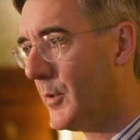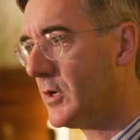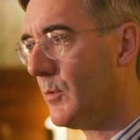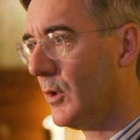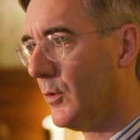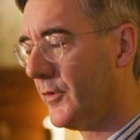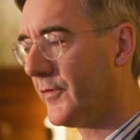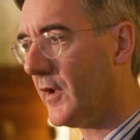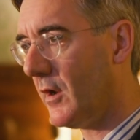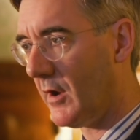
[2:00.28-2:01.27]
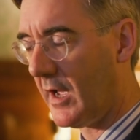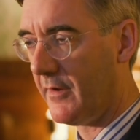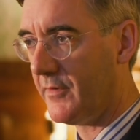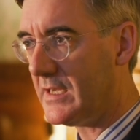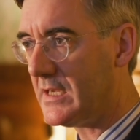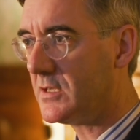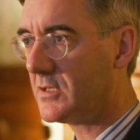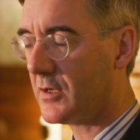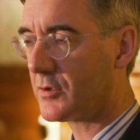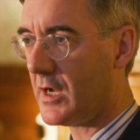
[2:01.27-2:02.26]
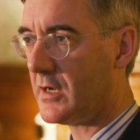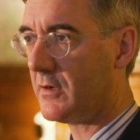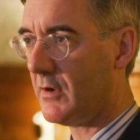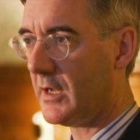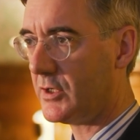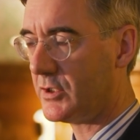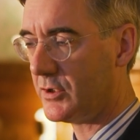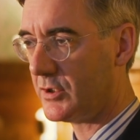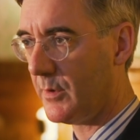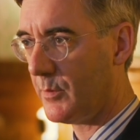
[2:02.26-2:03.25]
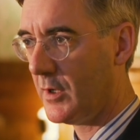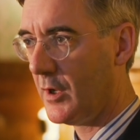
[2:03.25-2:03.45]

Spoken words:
But it will also have an easier trading relationship